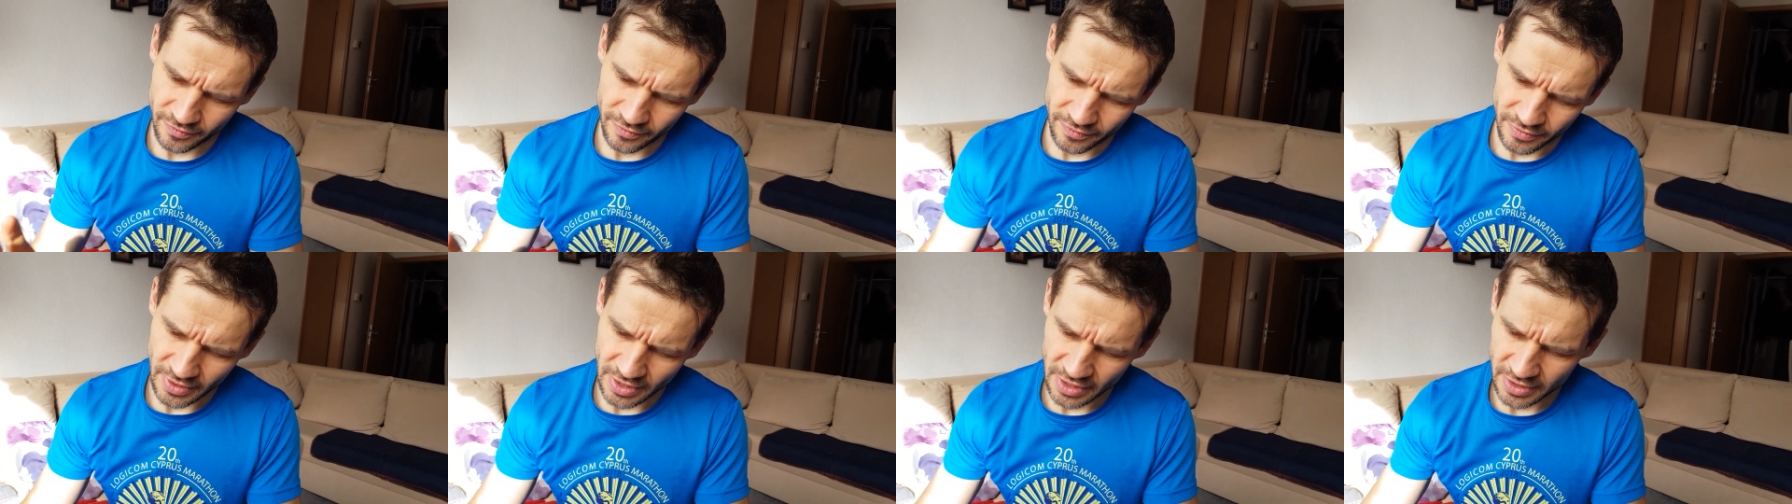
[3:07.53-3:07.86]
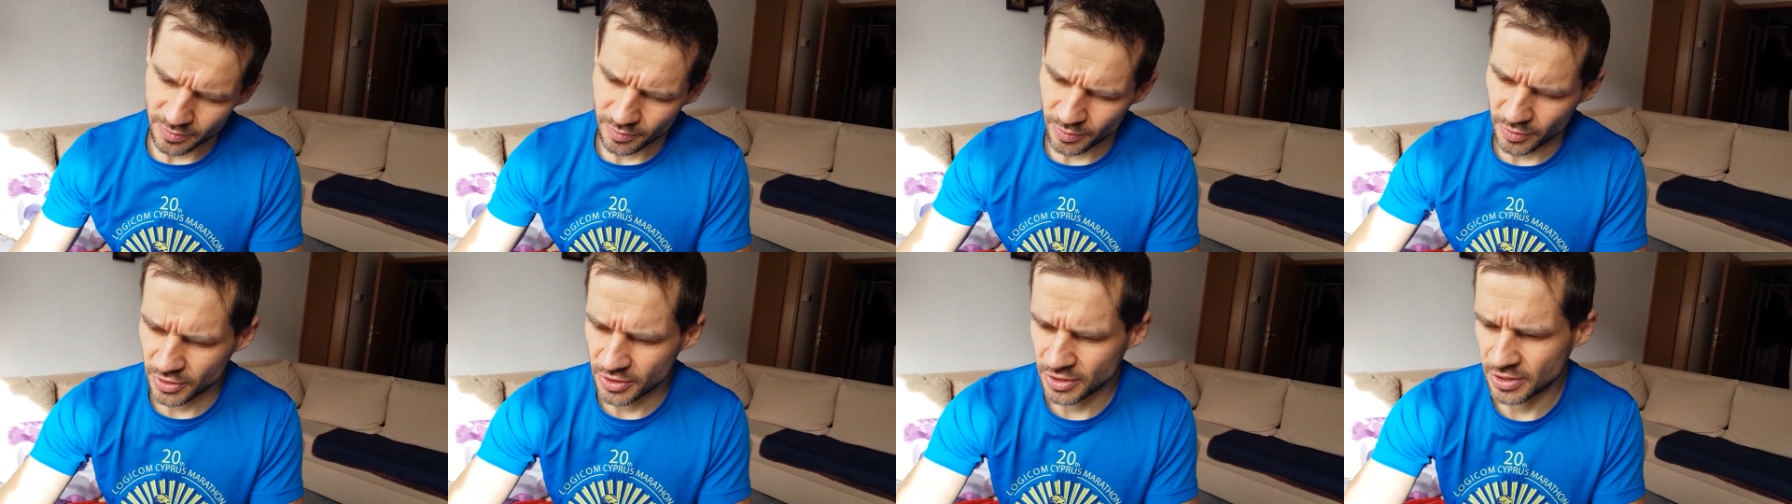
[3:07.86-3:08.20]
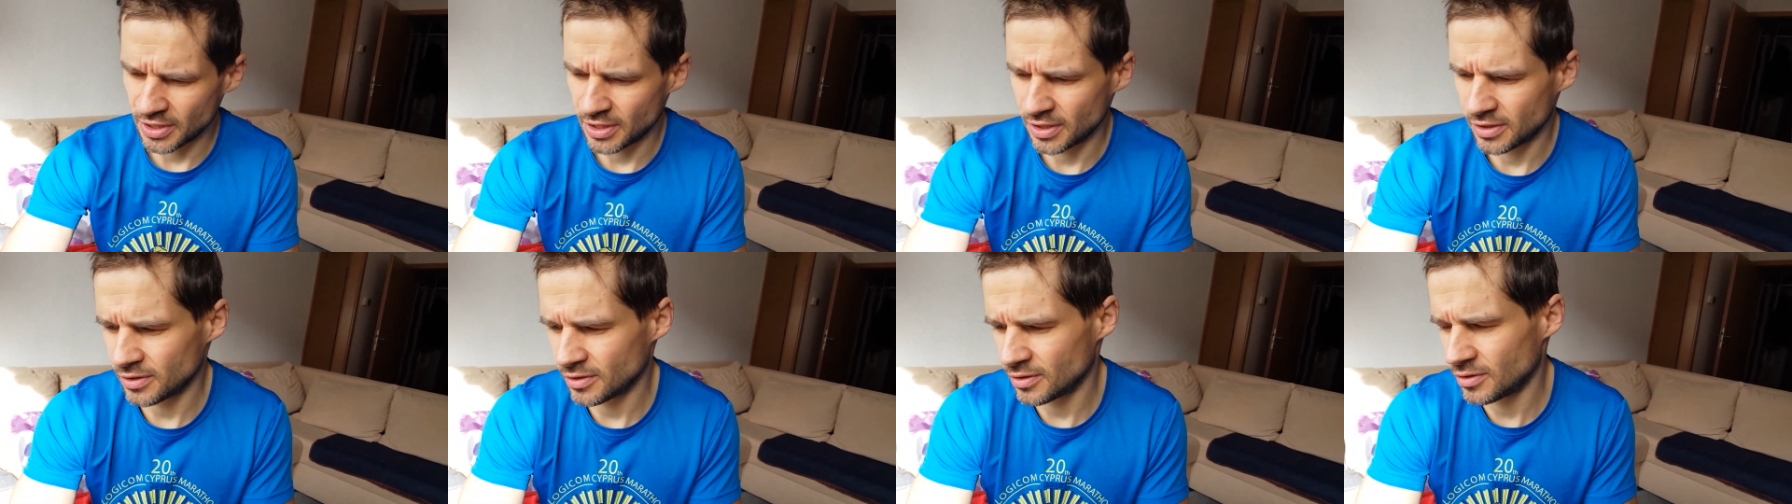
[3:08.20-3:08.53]
next
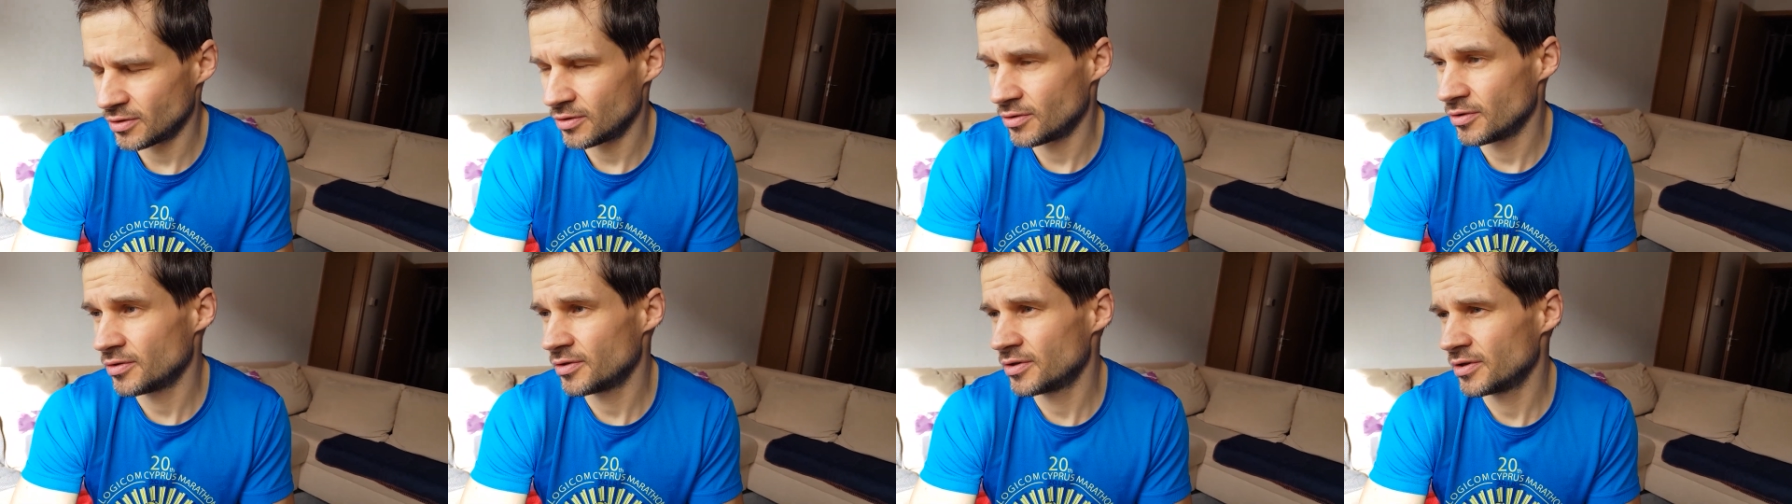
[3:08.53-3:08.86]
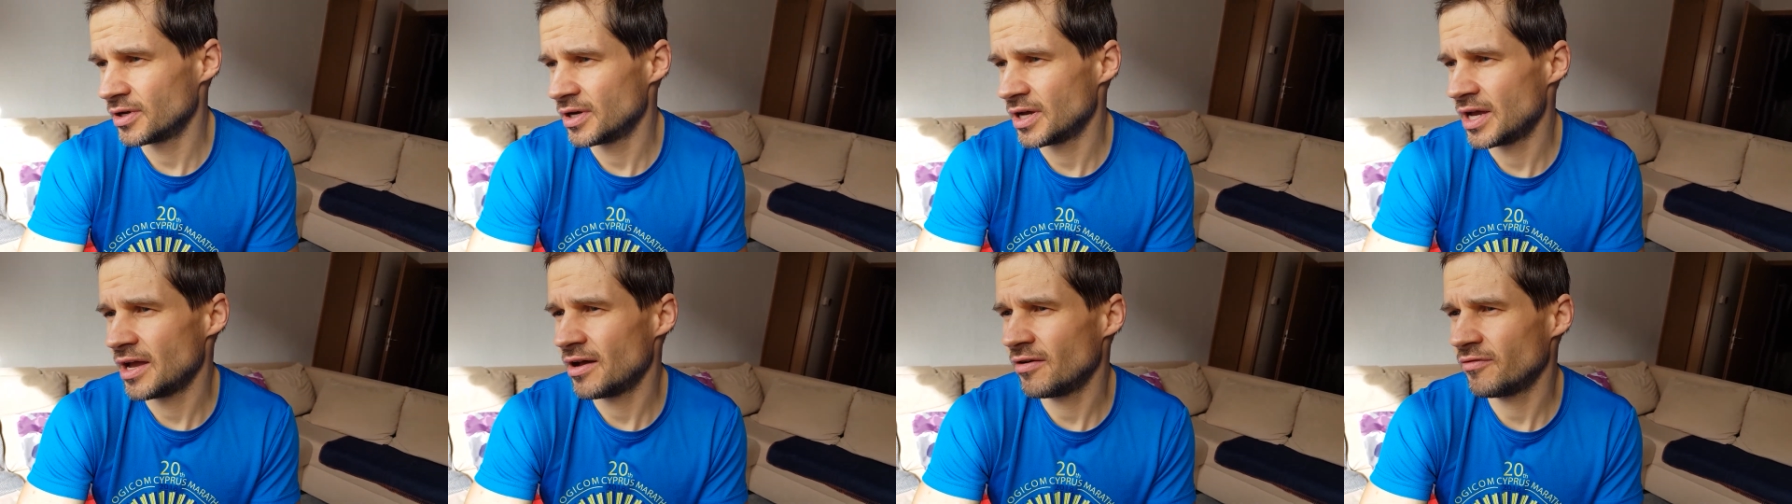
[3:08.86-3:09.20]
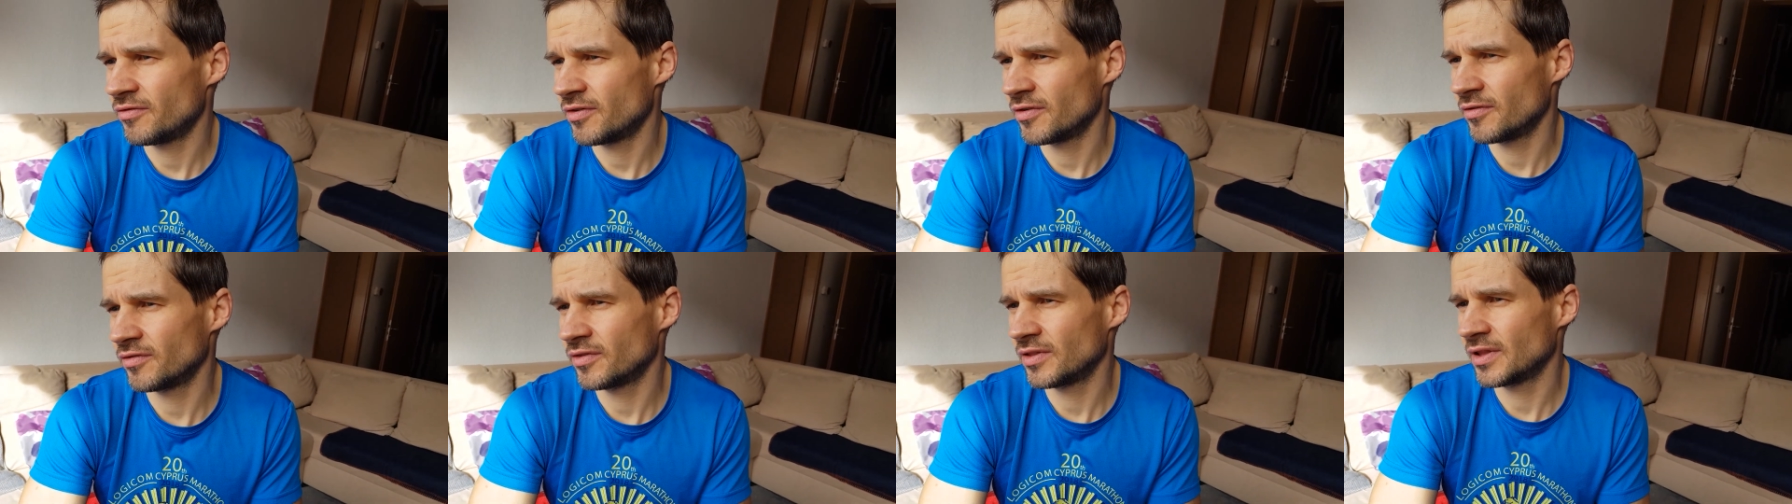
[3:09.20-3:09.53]
percent or the
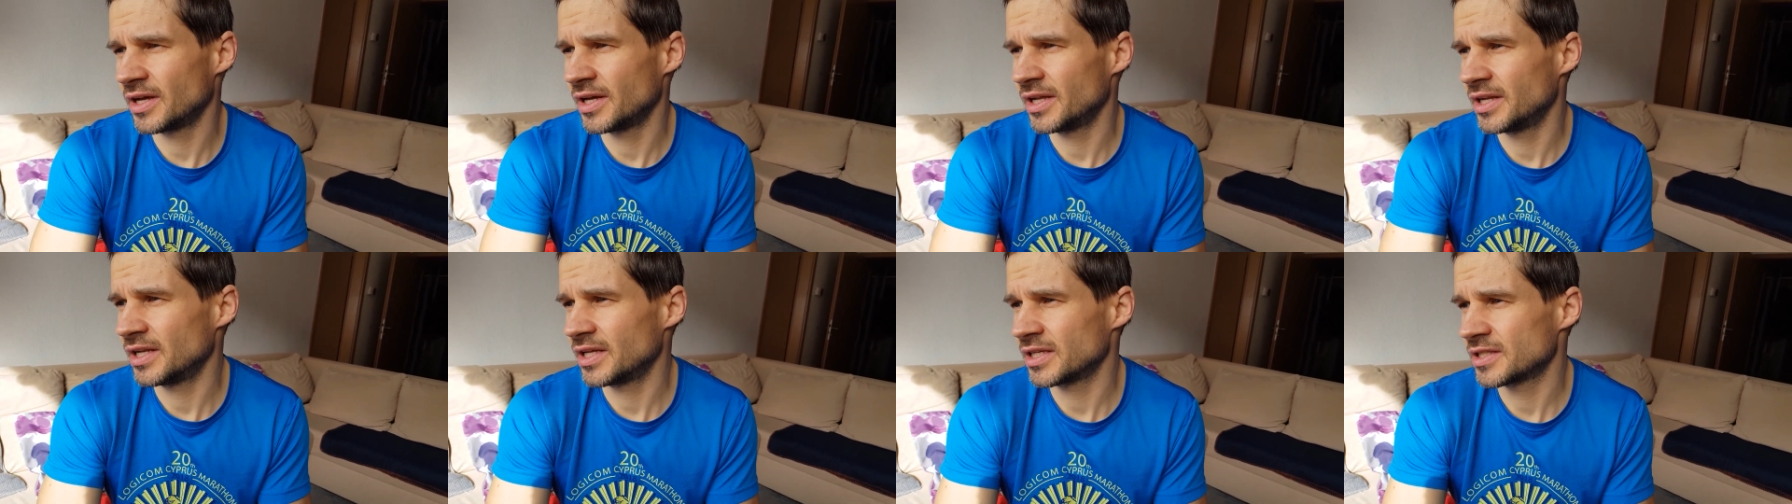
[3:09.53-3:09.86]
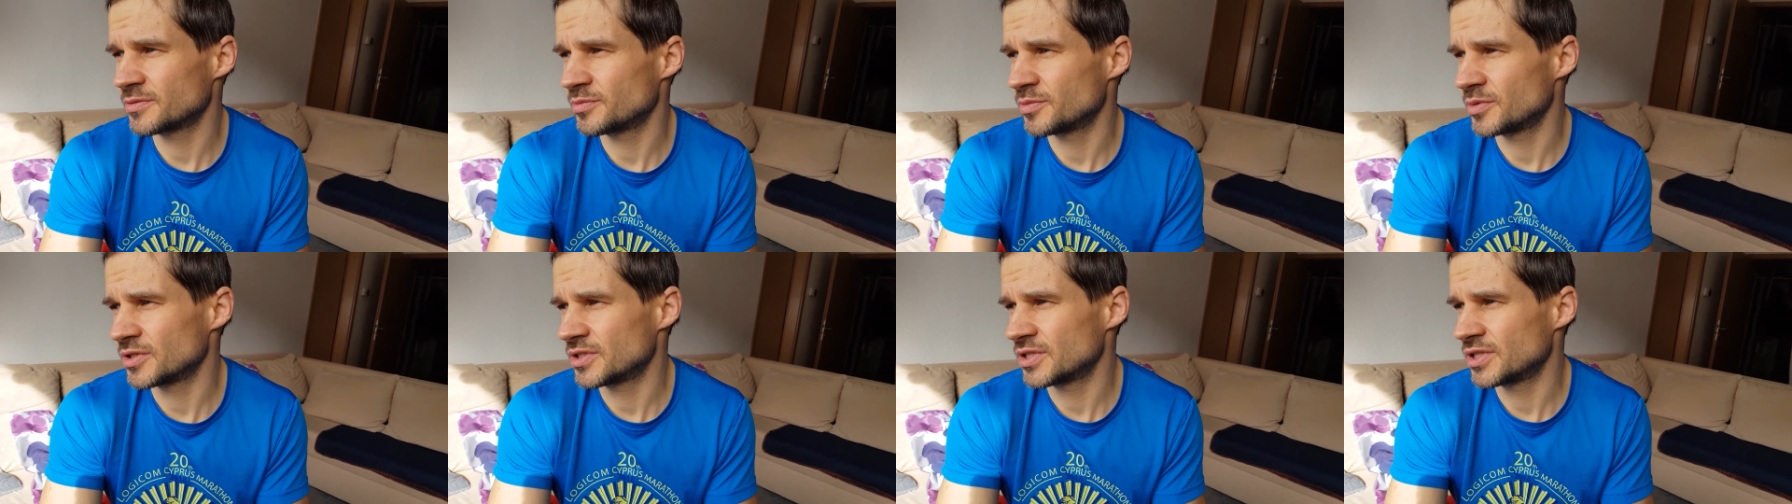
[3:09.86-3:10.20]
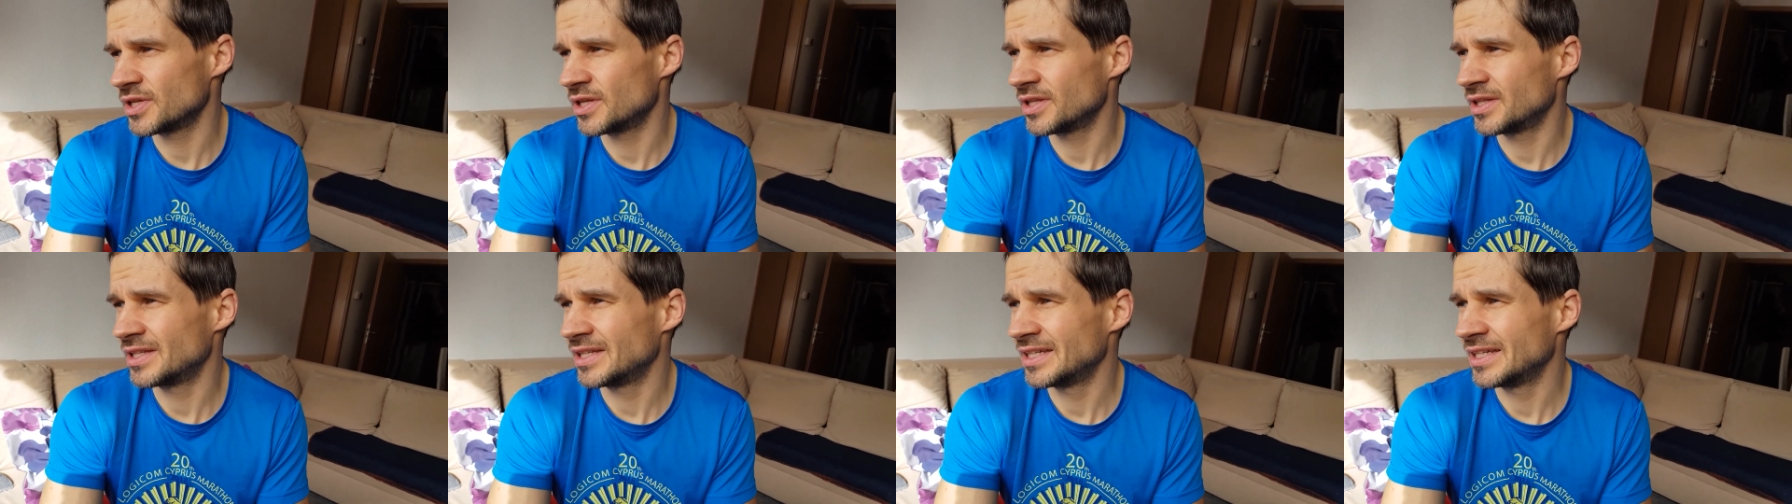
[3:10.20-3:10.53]
alpha fly next
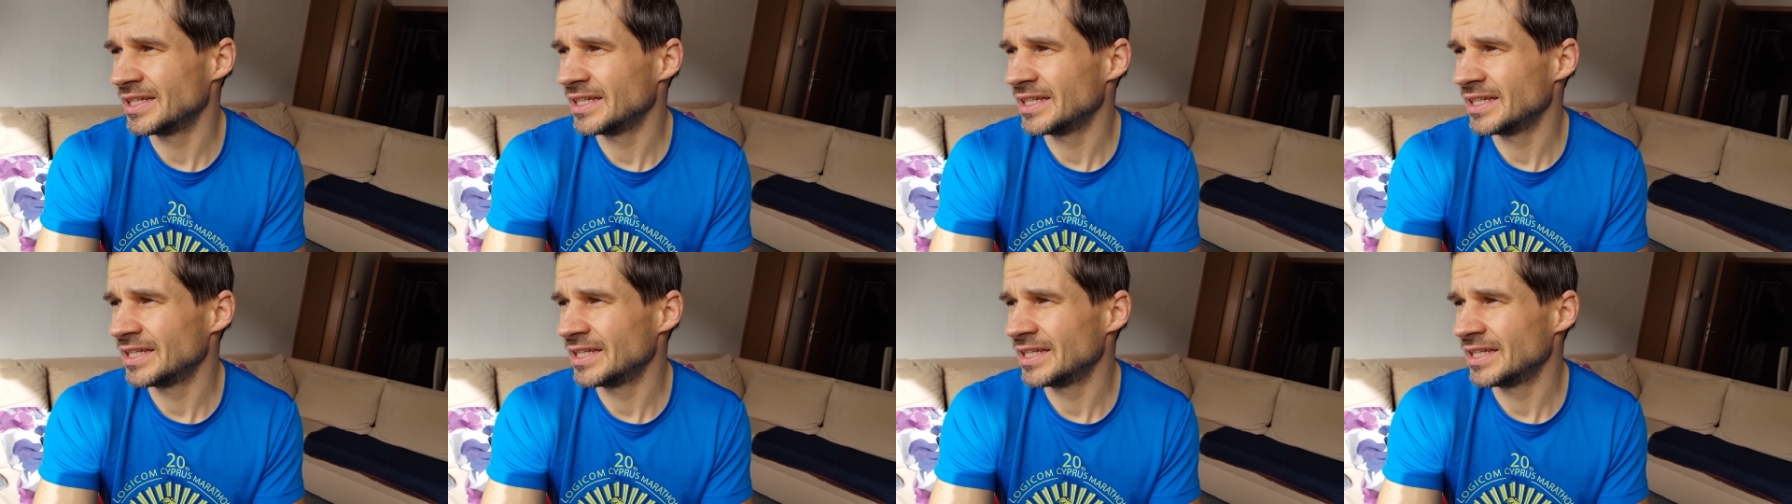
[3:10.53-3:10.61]
percent